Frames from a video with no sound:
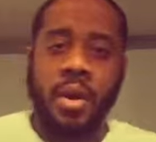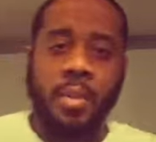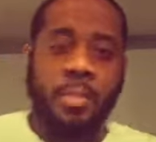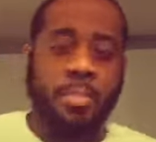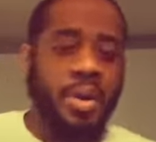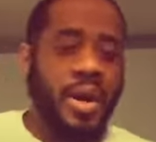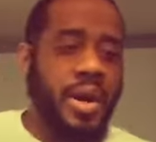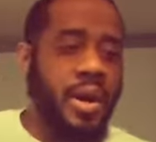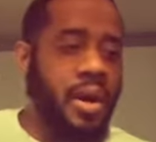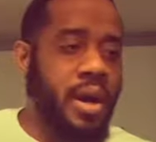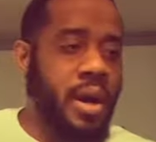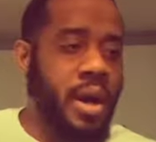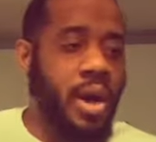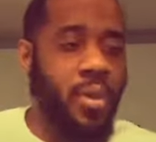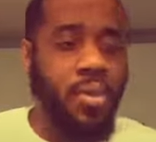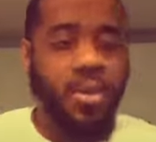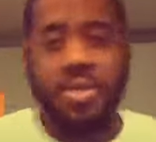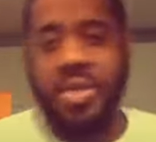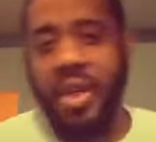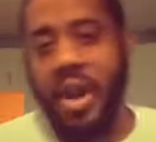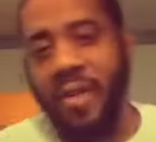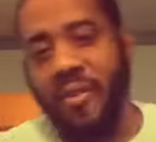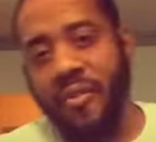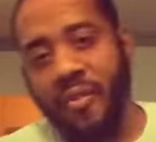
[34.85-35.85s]
But uh,
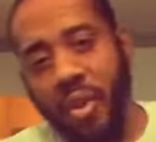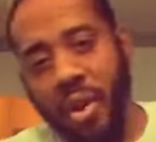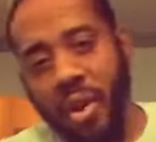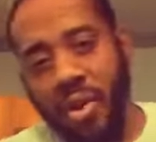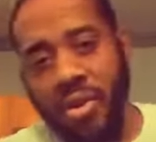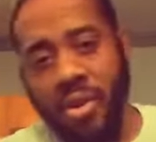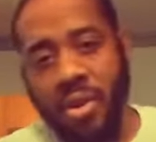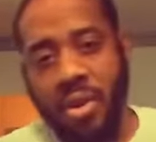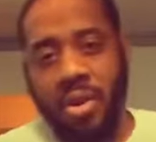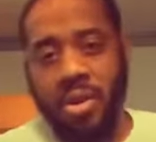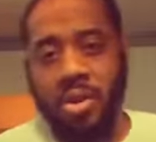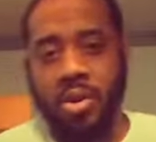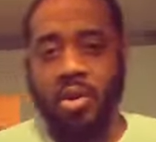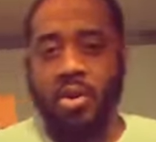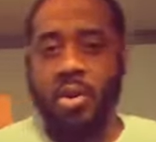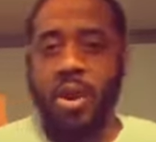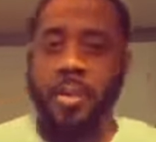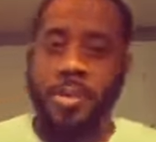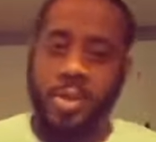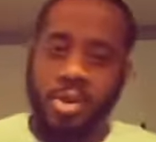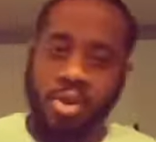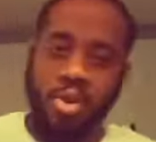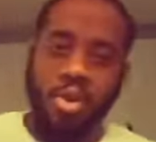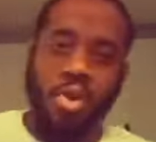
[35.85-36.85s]
without further ado,
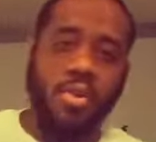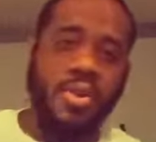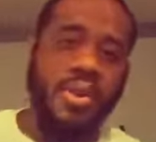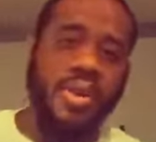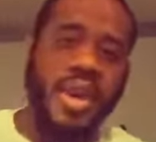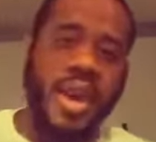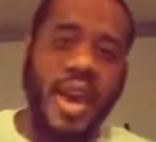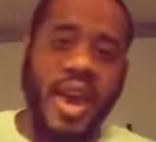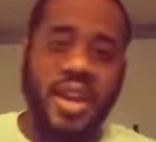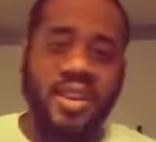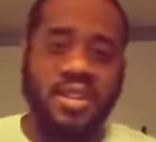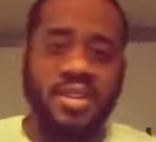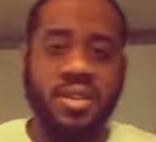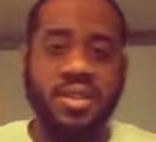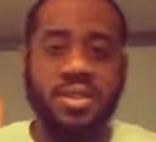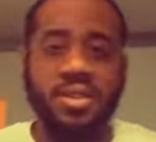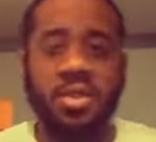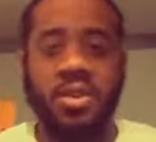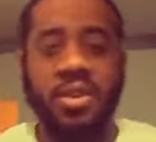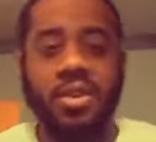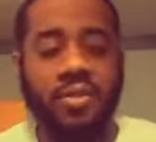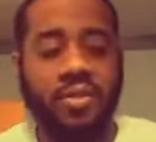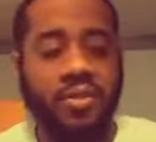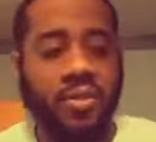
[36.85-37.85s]
I'm gonna do a reaction
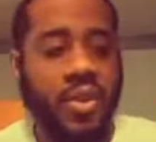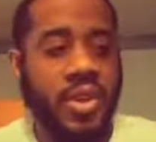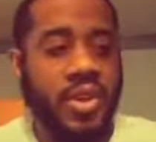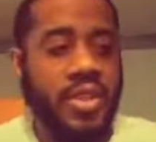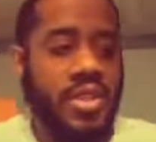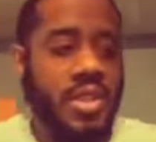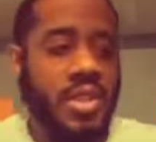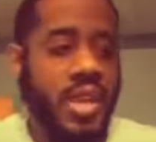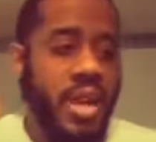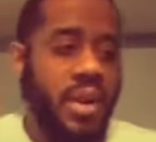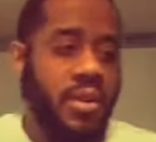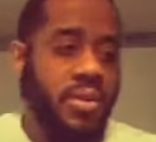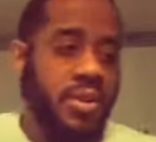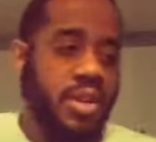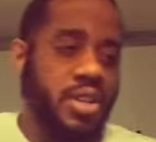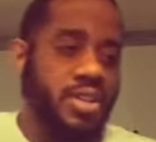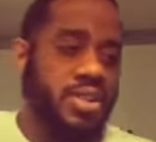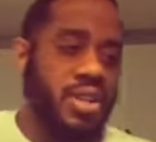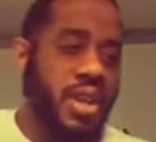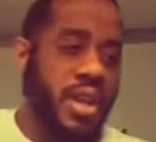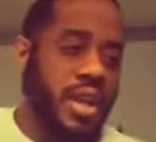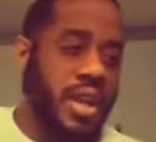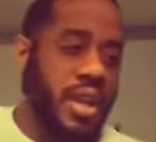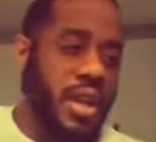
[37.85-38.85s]
to his freestyle. Let's
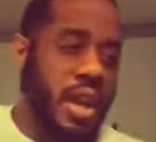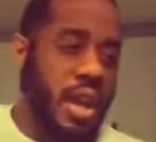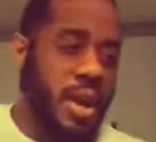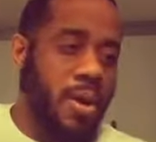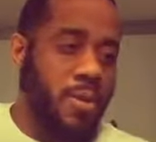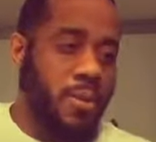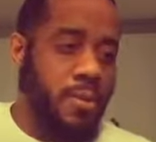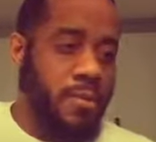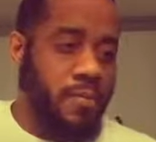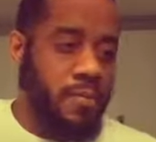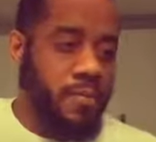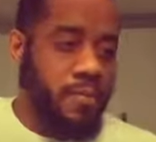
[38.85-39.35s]
check it out.